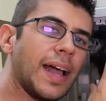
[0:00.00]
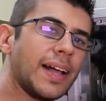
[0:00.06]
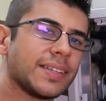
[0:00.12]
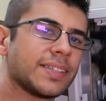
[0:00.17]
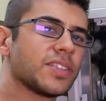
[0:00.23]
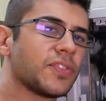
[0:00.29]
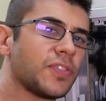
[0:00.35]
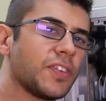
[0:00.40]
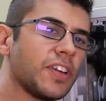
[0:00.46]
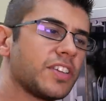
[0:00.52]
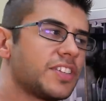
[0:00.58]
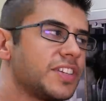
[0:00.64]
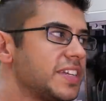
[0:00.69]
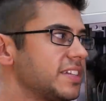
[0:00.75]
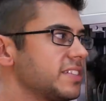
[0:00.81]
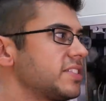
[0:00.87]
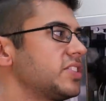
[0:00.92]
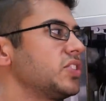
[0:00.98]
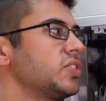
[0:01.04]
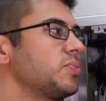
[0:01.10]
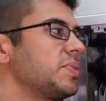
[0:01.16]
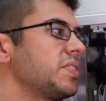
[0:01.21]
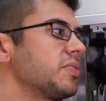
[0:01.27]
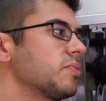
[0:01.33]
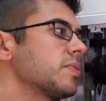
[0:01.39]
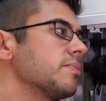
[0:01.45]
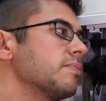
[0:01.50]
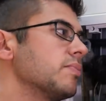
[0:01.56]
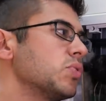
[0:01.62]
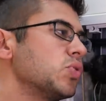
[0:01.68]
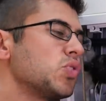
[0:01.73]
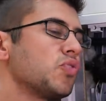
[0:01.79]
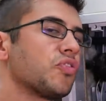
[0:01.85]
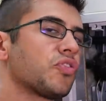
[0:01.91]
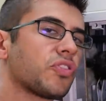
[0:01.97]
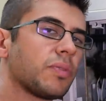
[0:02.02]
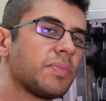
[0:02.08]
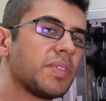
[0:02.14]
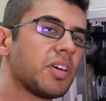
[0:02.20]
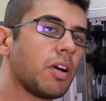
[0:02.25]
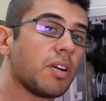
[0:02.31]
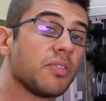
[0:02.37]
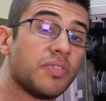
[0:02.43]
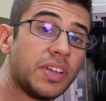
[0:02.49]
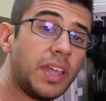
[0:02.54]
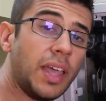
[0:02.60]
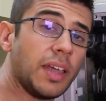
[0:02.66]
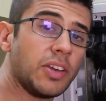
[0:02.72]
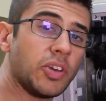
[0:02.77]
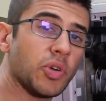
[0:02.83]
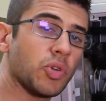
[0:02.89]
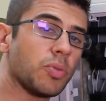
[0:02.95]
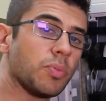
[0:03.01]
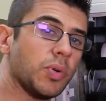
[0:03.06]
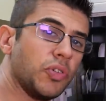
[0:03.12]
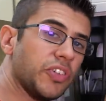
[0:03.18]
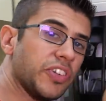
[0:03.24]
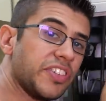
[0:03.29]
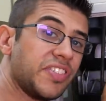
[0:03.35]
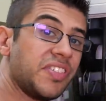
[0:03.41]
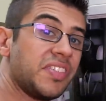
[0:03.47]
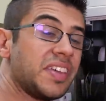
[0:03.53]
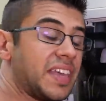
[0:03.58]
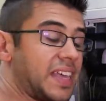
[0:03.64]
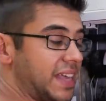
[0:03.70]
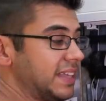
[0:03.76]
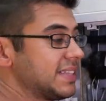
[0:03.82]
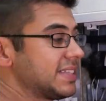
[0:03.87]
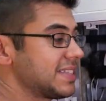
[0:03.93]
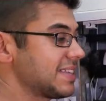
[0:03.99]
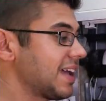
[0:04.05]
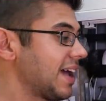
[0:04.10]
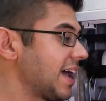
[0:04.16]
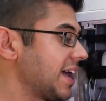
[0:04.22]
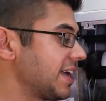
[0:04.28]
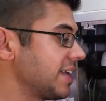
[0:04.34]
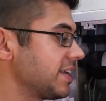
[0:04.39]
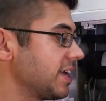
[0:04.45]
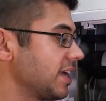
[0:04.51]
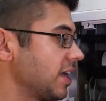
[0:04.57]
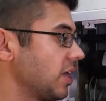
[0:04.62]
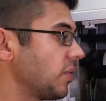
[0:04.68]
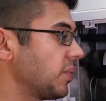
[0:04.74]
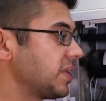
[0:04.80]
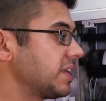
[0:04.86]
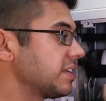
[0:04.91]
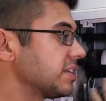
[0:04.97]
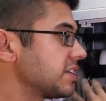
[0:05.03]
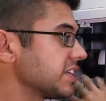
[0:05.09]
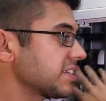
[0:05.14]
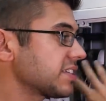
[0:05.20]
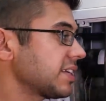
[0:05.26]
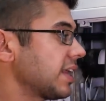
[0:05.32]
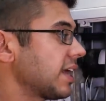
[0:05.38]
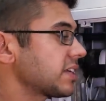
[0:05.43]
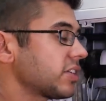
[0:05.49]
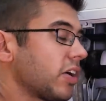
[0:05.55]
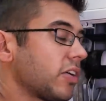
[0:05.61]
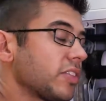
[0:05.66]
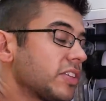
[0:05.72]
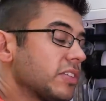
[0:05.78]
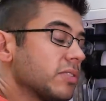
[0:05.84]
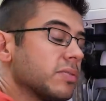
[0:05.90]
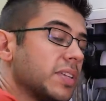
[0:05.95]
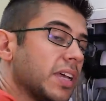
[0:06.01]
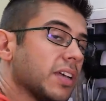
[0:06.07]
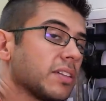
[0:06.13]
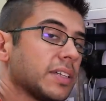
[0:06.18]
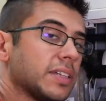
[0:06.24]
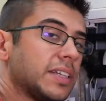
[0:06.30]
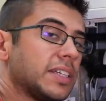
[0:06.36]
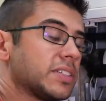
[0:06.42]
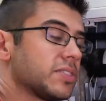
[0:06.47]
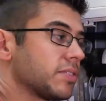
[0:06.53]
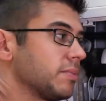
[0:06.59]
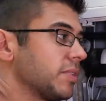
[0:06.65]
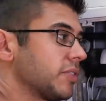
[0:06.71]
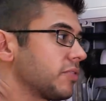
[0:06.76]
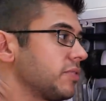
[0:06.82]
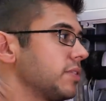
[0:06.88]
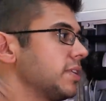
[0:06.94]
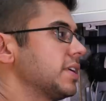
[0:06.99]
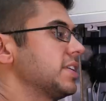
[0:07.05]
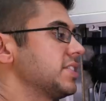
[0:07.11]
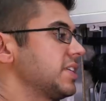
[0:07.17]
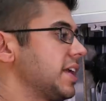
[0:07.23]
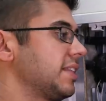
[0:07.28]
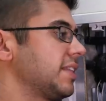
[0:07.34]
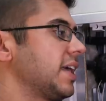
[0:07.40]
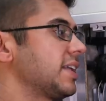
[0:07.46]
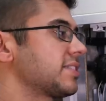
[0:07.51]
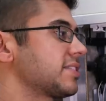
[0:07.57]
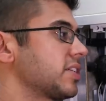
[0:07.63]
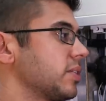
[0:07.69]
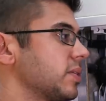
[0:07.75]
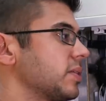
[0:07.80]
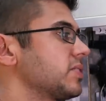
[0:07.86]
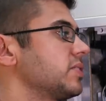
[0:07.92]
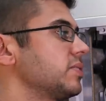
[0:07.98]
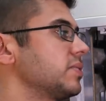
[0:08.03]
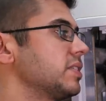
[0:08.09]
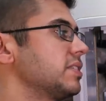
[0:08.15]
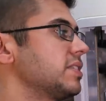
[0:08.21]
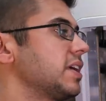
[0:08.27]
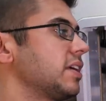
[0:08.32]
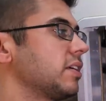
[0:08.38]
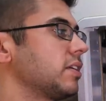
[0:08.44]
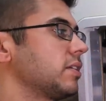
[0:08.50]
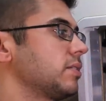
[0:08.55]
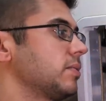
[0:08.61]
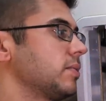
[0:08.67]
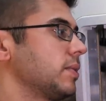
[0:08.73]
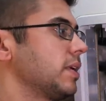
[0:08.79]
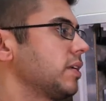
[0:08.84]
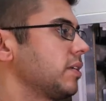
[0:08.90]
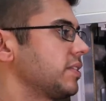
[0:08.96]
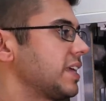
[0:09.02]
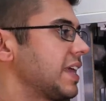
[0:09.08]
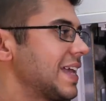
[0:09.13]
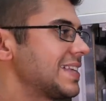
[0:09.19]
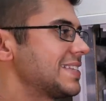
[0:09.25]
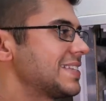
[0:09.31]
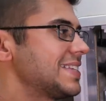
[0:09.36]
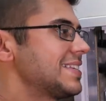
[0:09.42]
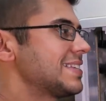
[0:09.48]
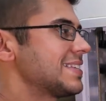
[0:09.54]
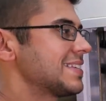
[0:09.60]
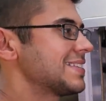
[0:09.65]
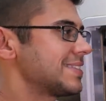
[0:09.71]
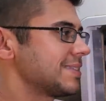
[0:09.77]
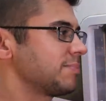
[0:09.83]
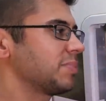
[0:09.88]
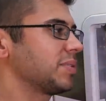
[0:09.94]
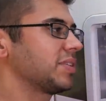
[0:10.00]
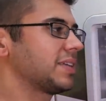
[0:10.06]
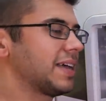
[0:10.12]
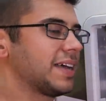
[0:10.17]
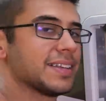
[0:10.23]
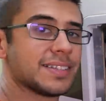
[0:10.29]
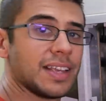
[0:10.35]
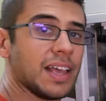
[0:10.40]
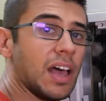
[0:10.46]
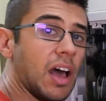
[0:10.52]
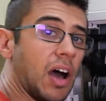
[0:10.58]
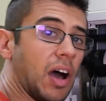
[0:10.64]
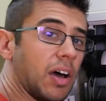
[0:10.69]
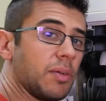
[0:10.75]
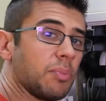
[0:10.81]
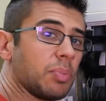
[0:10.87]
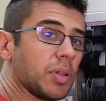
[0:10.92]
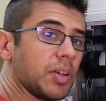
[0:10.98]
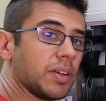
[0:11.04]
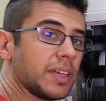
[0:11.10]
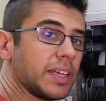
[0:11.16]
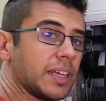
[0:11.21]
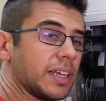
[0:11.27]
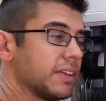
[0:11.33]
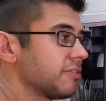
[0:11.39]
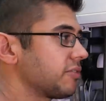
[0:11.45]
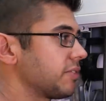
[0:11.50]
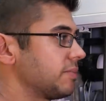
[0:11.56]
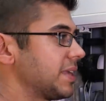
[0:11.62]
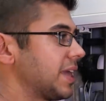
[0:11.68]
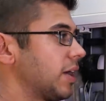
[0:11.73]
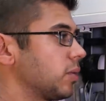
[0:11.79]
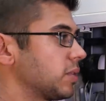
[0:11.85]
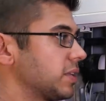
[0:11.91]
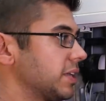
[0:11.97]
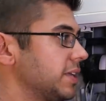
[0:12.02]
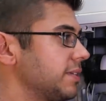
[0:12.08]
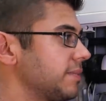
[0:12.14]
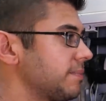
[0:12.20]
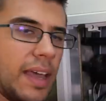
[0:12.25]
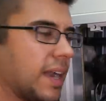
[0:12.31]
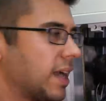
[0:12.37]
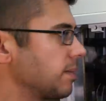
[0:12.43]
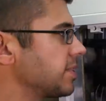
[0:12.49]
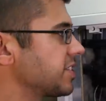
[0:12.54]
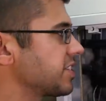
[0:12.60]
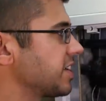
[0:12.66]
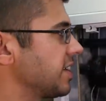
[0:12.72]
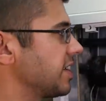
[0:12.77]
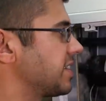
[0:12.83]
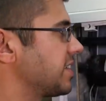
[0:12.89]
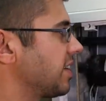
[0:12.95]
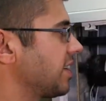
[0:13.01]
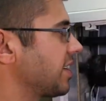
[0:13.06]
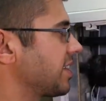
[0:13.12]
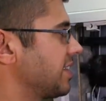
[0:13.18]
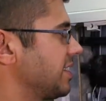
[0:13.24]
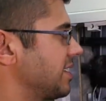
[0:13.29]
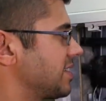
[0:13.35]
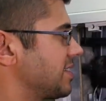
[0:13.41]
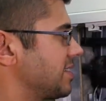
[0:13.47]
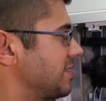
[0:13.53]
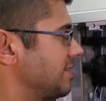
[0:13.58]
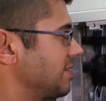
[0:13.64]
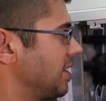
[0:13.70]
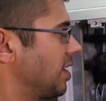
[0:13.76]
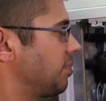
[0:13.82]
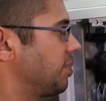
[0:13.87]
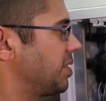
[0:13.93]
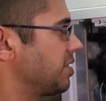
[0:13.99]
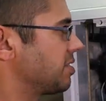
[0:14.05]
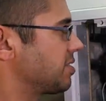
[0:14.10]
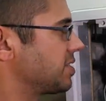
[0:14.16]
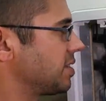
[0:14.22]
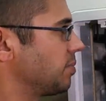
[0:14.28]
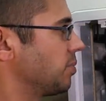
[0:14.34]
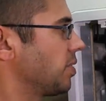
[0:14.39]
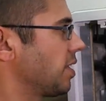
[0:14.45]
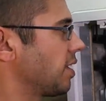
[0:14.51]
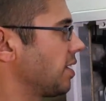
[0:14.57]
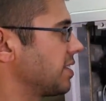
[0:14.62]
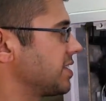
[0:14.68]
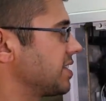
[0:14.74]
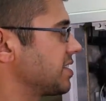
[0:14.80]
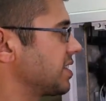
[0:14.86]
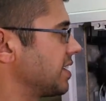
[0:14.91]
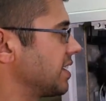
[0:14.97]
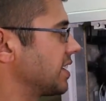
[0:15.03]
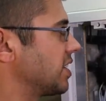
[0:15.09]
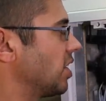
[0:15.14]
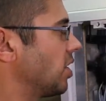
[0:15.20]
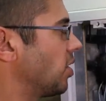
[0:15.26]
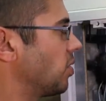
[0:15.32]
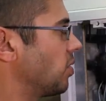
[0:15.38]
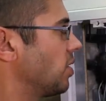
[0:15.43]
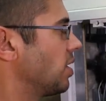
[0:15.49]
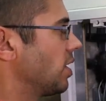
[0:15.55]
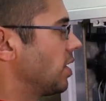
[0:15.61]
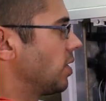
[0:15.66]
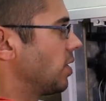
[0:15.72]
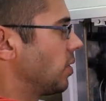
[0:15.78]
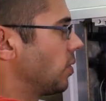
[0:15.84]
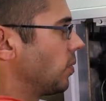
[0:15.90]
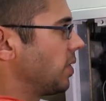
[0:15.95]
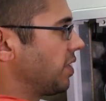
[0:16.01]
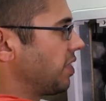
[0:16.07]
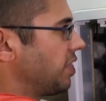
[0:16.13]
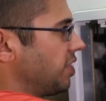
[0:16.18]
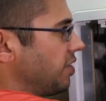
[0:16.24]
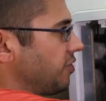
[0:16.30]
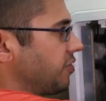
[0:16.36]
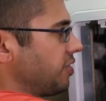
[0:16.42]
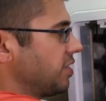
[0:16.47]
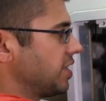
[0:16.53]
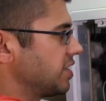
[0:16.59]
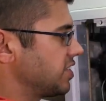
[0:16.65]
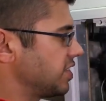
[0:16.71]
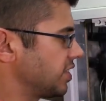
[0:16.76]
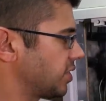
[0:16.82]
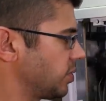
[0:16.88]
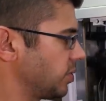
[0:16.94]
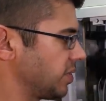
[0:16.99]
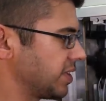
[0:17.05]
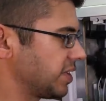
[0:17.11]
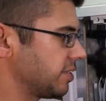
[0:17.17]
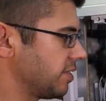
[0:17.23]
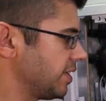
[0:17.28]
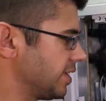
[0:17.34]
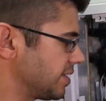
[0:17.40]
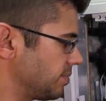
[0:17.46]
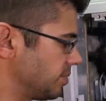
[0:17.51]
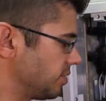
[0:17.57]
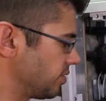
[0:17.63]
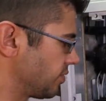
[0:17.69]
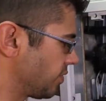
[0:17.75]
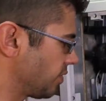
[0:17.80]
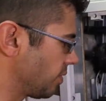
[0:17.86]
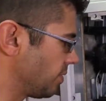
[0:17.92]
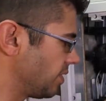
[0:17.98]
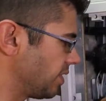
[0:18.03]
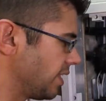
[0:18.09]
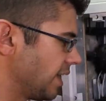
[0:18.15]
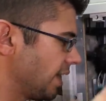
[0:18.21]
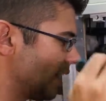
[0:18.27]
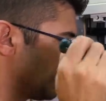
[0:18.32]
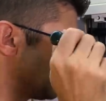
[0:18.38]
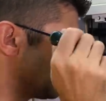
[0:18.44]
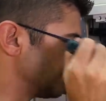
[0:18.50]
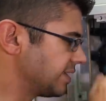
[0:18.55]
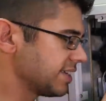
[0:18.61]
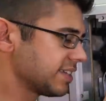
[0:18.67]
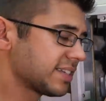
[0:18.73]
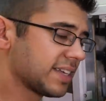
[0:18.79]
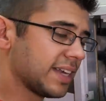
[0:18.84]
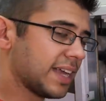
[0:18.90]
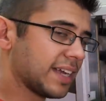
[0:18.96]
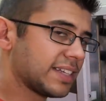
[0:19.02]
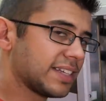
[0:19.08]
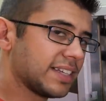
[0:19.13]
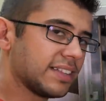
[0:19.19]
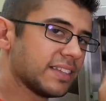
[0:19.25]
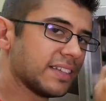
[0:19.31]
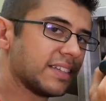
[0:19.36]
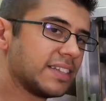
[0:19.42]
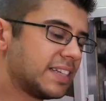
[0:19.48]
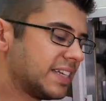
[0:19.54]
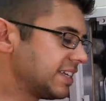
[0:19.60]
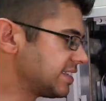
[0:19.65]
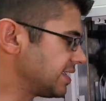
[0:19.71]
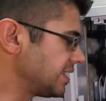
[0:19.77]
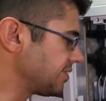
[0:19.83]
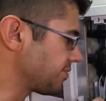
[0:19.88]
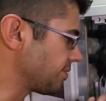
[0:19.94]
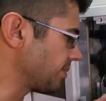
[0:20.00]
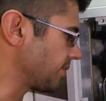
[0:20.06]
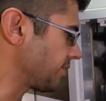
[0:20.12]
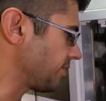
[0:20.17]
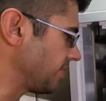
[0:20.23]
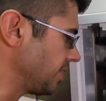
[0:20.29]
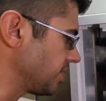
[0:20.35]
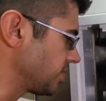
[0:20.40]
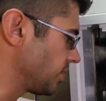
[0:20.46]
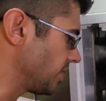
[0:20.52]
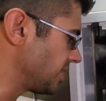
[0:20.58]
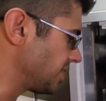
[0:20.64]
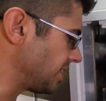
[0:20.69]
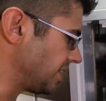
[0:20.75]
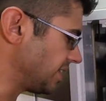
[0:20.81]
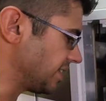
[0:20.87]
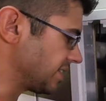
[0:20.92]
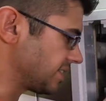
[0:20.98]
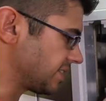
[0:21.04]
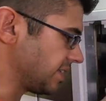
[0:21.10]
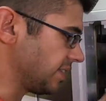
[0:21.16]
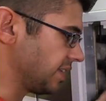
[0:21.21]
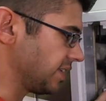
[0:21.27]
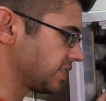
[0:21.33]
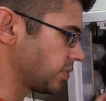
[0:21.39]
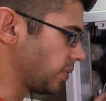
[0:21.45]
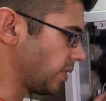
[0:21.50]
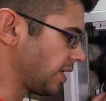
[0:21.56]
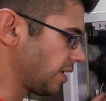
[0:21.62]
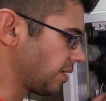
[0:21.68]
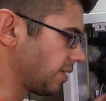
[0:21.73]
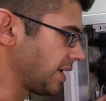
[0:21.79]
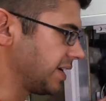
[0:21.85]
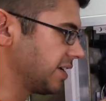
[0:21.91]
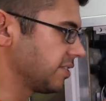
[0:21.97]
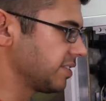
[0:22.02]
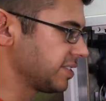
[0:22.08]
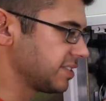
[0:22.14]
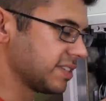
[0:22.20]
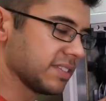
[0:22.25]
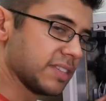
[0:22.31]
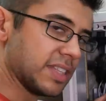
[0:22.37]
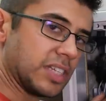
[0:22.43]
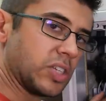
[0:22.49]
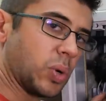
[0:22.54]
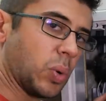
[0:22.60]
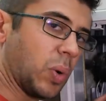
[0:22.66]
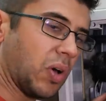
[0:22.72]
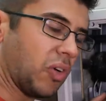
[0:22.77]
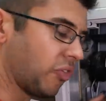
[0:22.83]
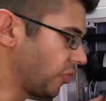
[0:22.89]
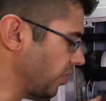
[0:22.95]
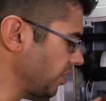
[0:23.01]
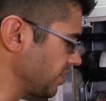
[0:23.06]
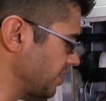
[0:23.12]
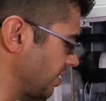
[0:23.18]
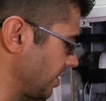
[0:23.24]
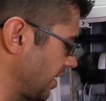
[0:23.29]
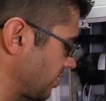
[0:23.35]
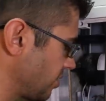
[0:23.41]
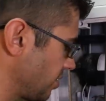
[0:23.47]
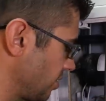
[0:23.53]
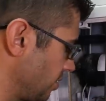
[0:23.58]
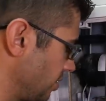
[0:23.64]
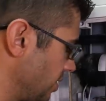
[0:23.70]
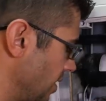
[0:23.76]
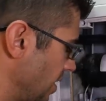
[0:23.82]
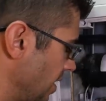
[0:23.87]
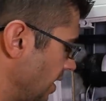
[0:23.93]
As the fridge needs to be removed from the RV and you remove it to the inside, we need to disconnect all the utilities from the fridge, and that's going to entail, well, the AC is as simple as unplugging it from the outlet. And I'm just going to tuck this up here somewhere as it's going to go with the fridge and the cooling unit as it moves forward. Disconnecting the DC from the fridge, which is this wire right here. This is the 12 volts electrical.